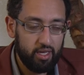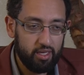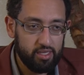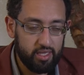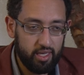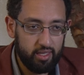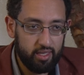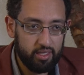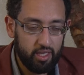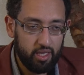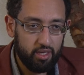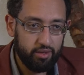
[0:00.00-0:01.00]
He said that
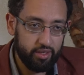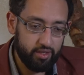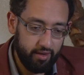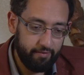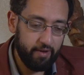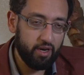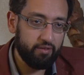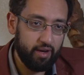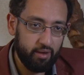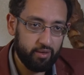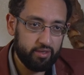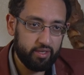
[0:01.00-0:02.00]
this affair of
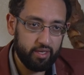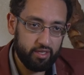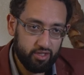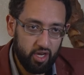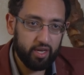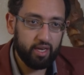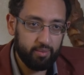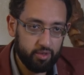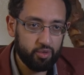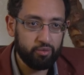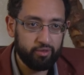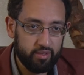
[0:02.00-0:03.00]
ours, and he's talking about
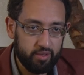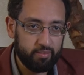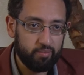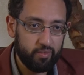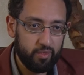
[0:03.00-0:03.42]
Sufism,